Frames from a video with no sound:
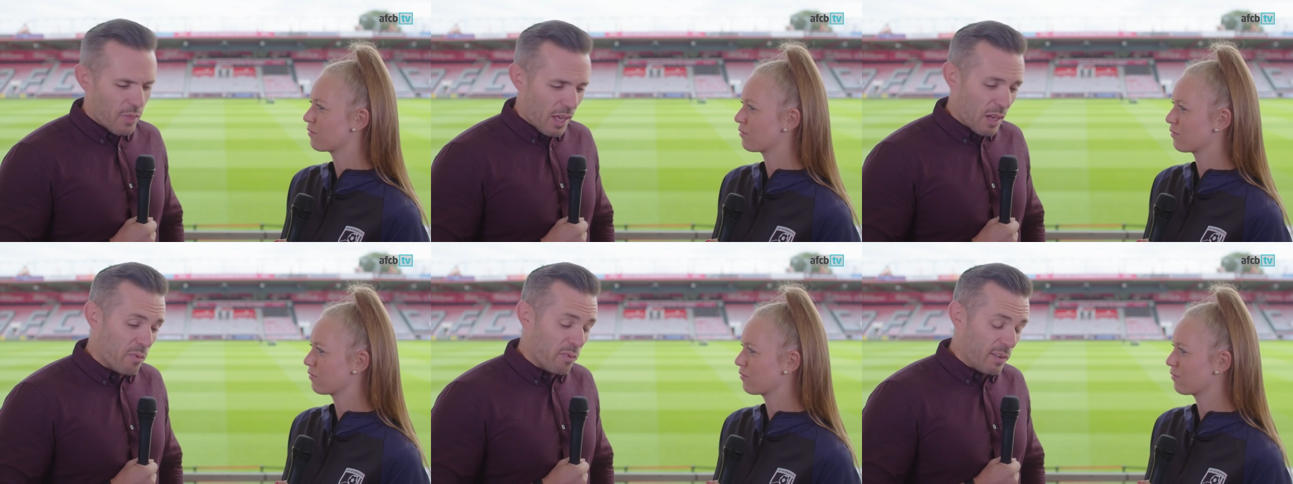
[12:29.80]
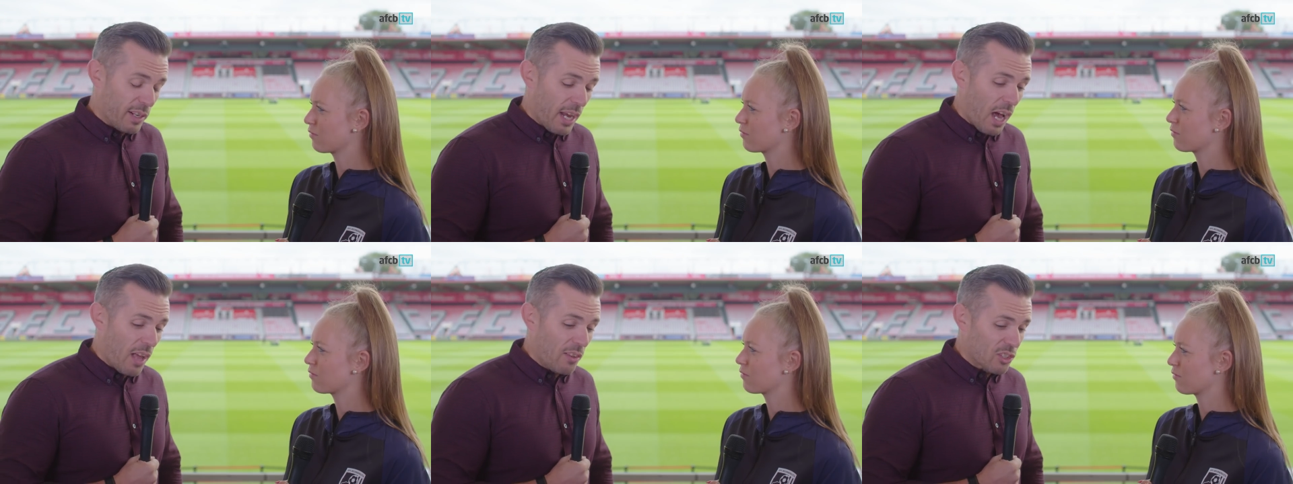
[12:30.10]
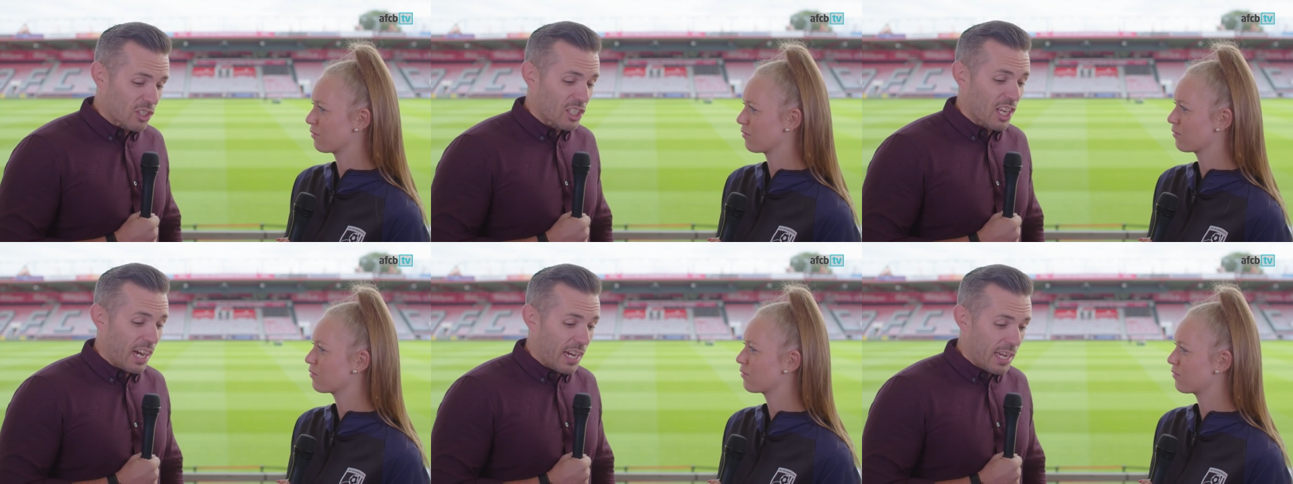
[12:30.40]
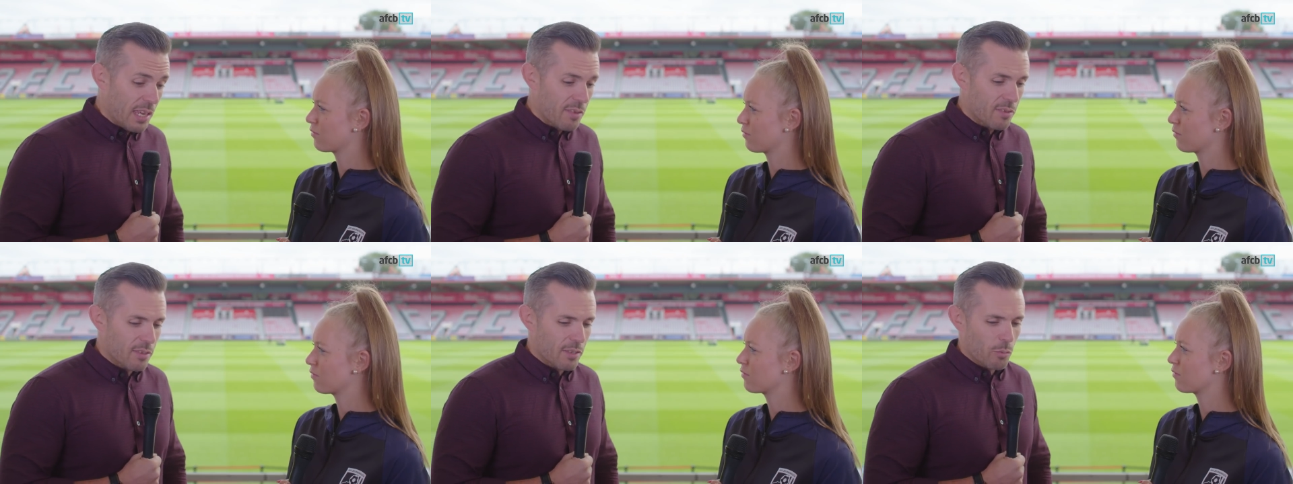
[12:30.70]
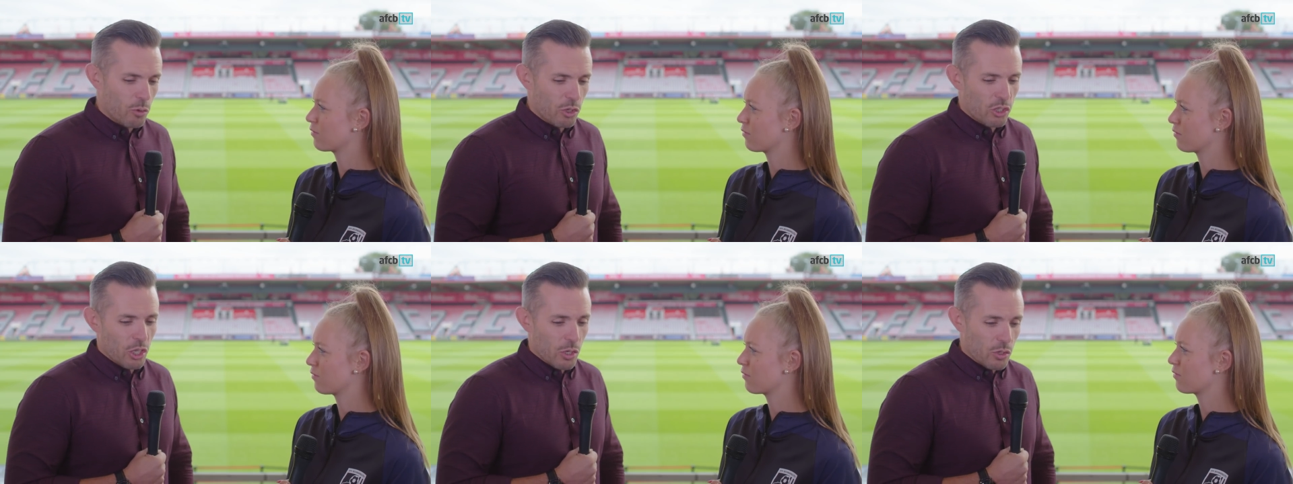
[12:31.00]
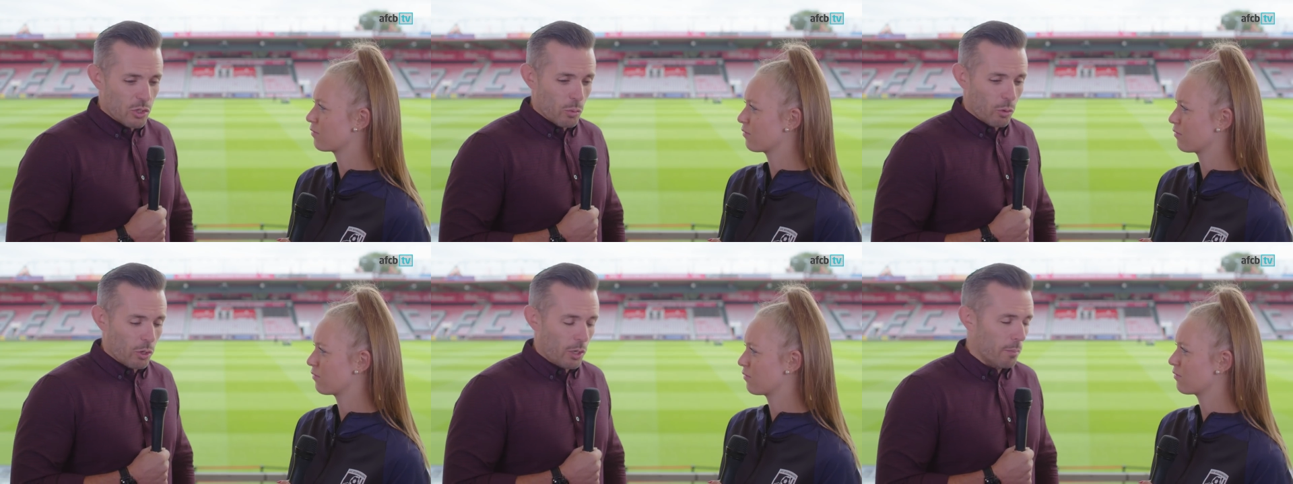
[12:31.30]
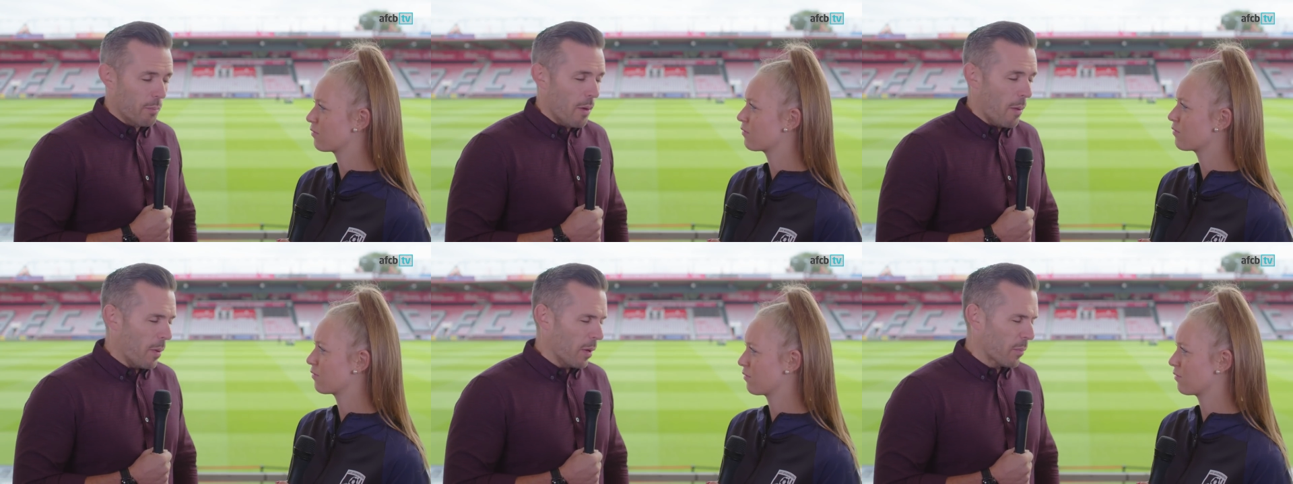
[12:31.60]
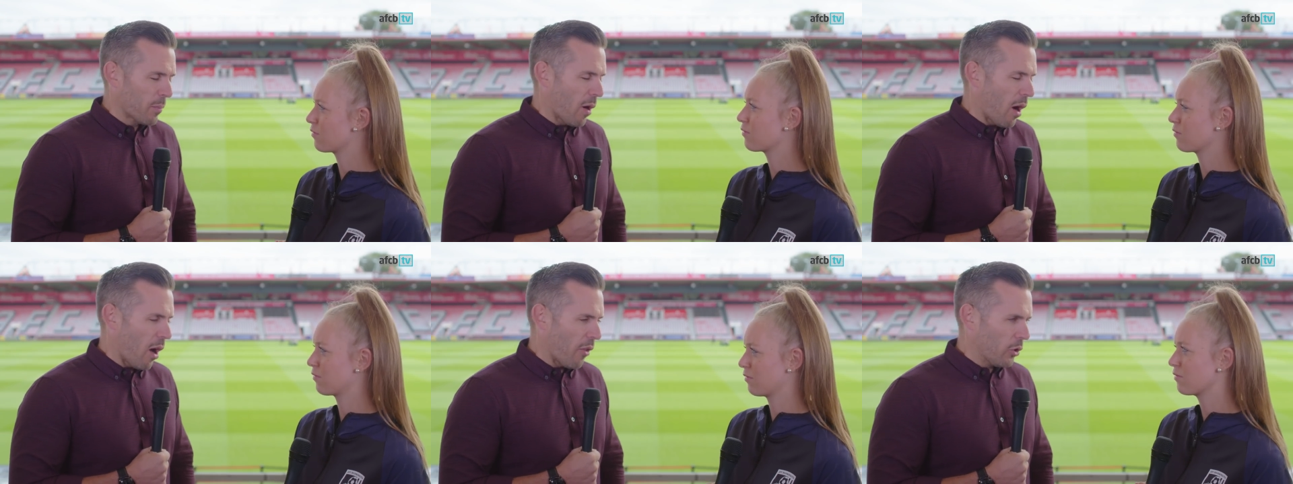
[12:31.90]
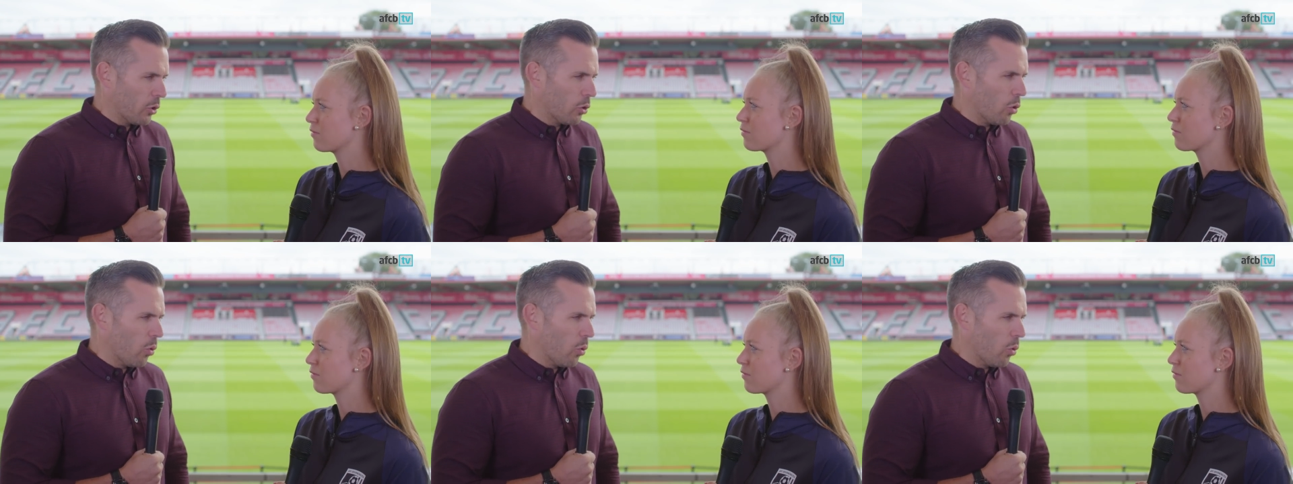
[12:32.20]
Speaker 1: thankfully unscathed, which shows you what a, a, big part of the